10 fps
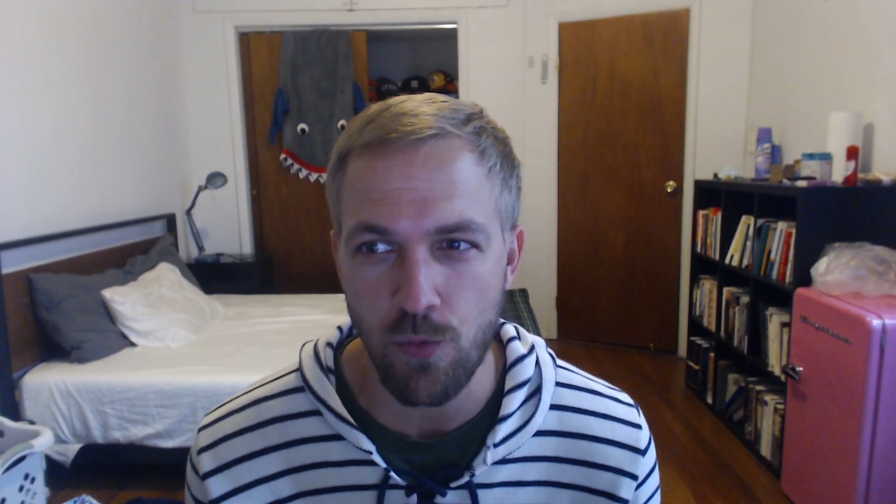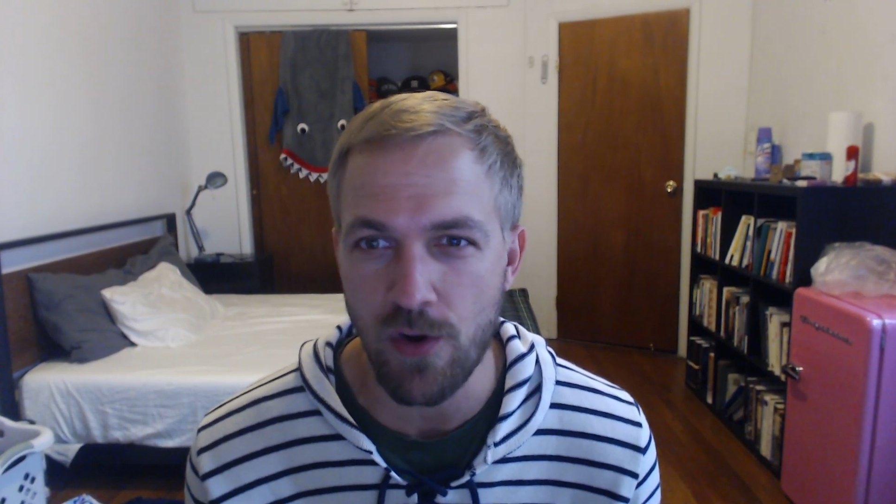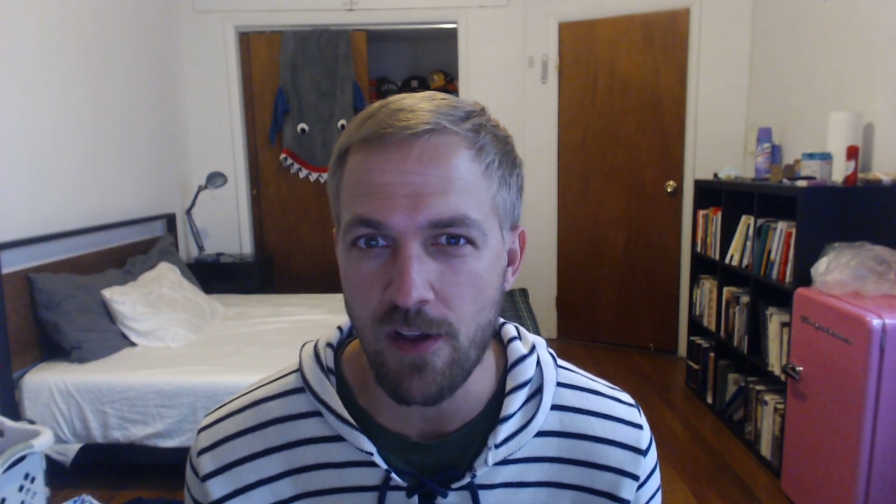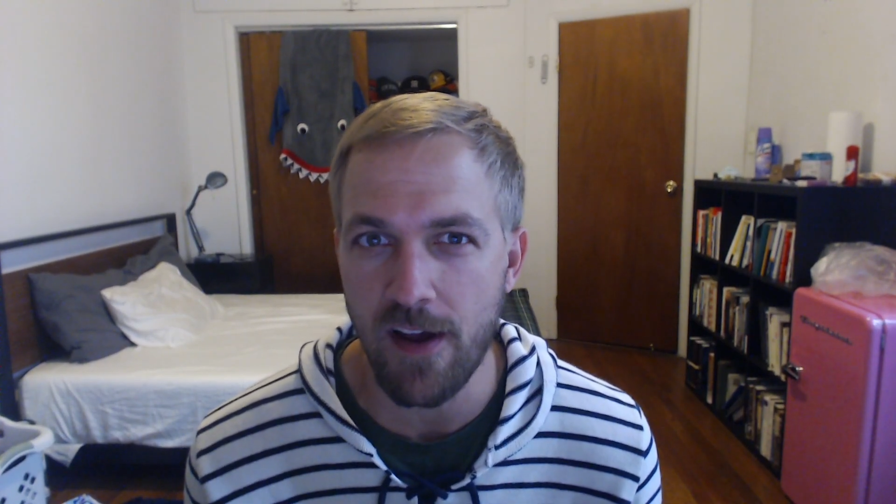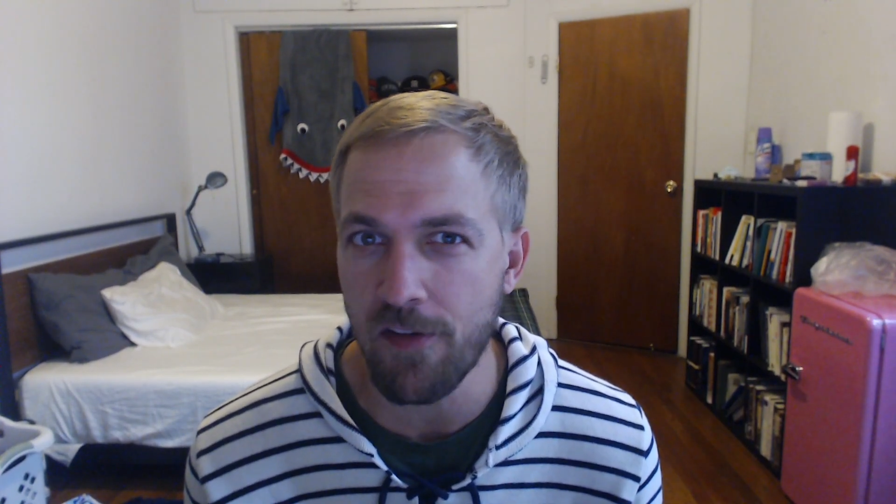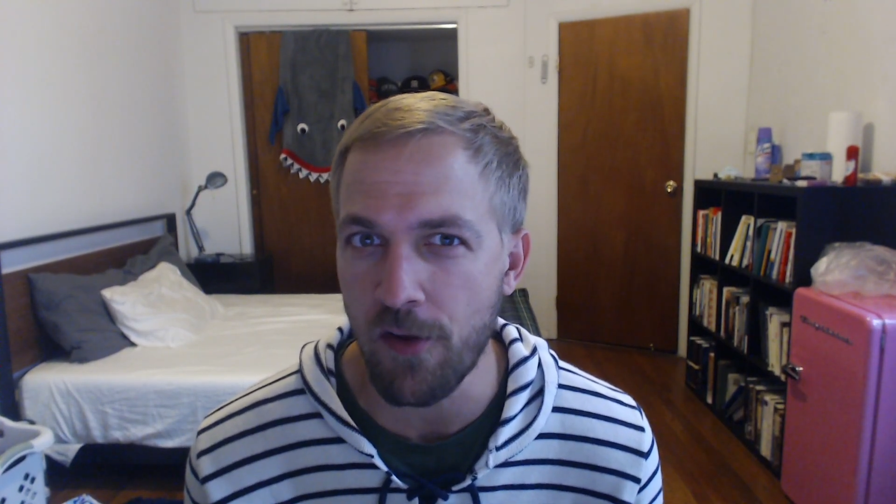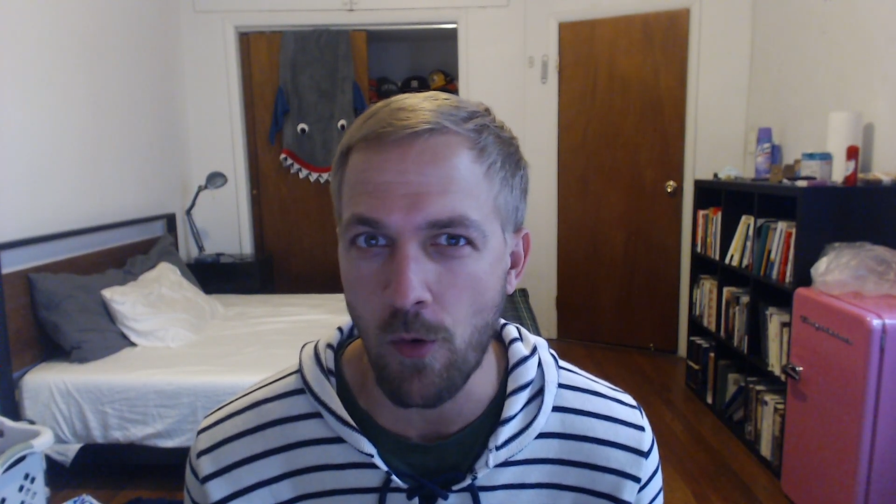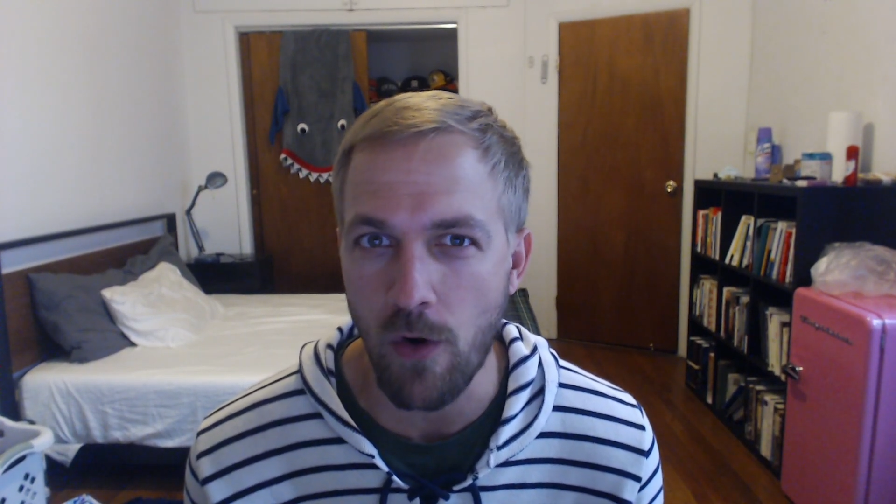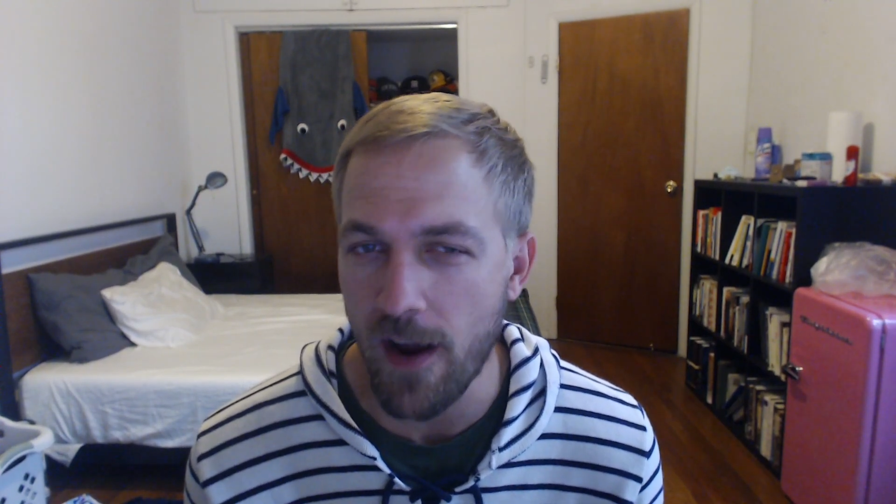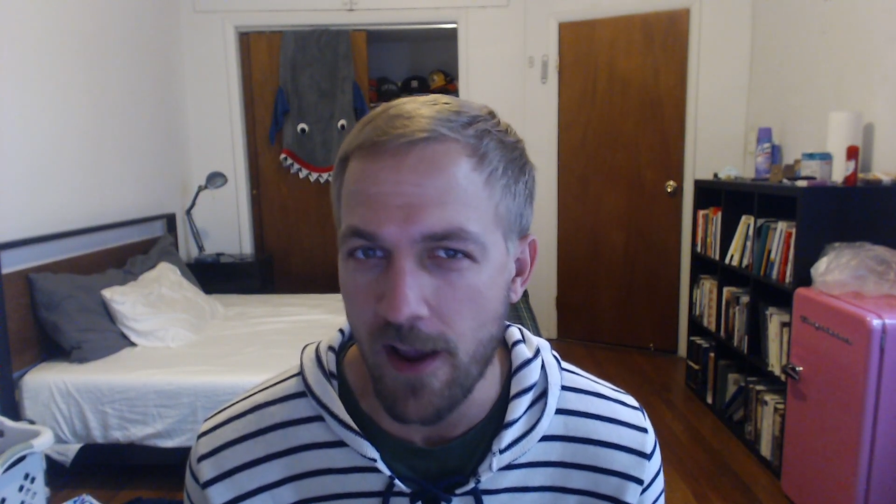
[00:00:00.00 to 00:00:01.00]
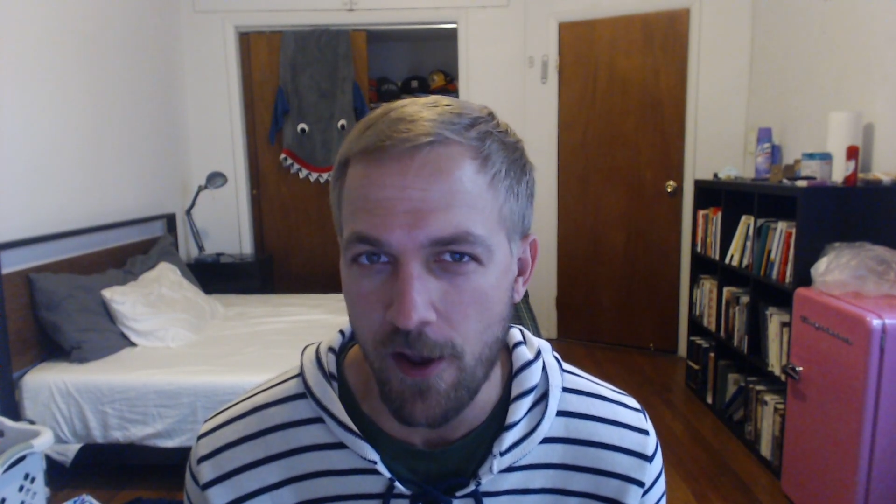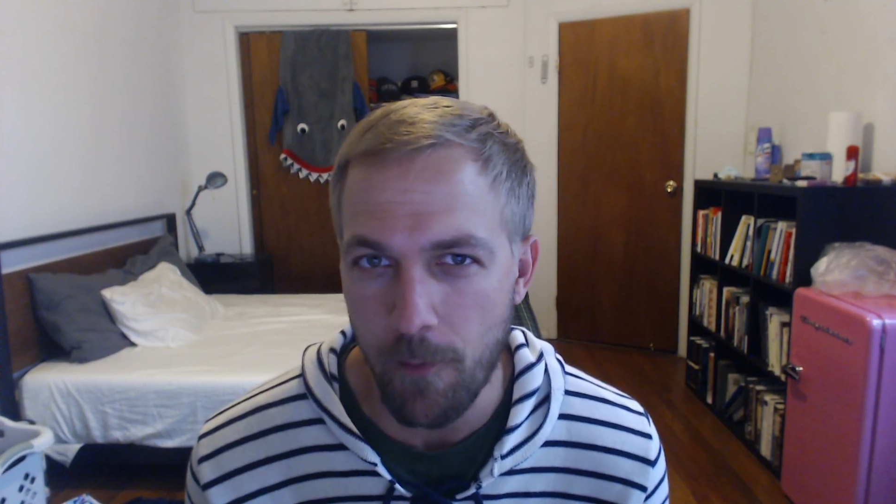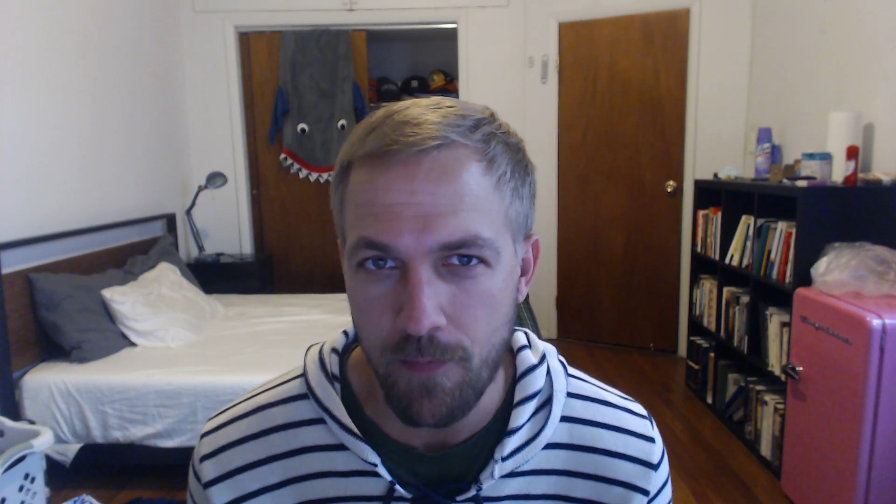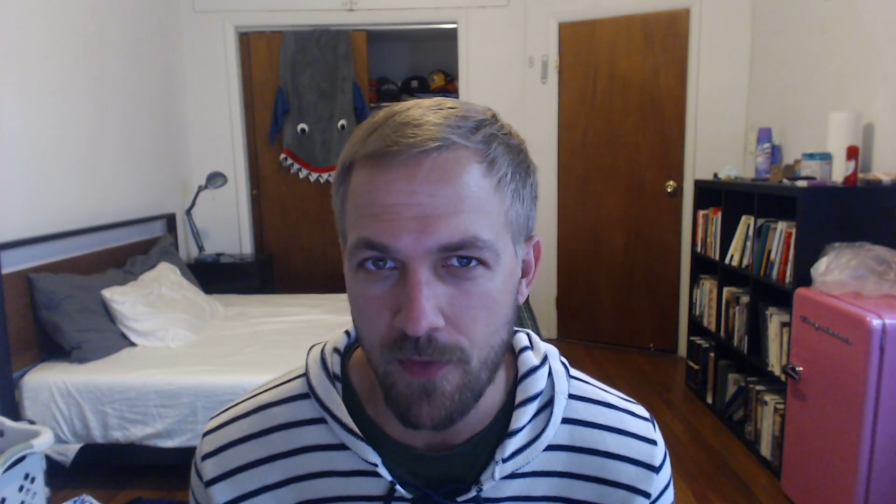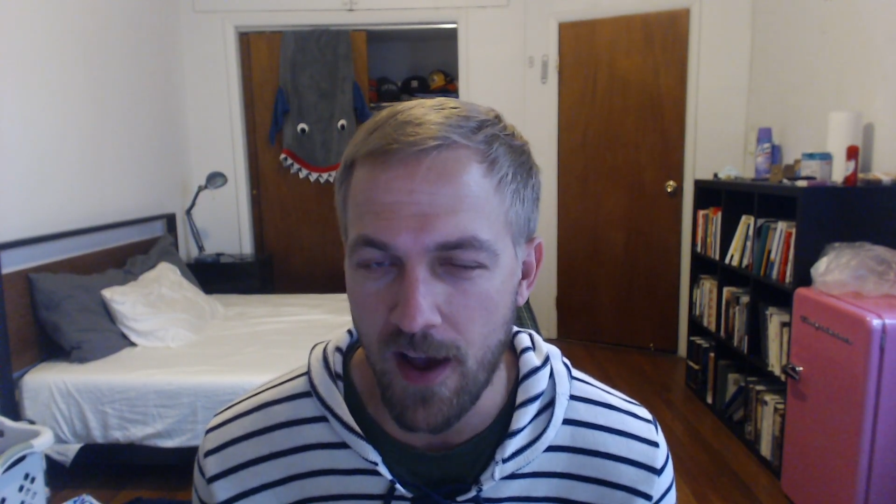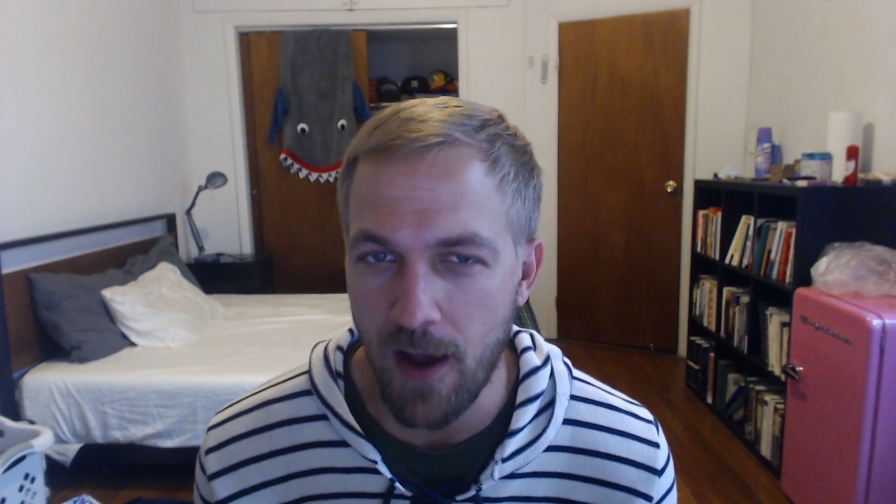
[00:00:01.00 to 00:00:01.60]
realizing where I am.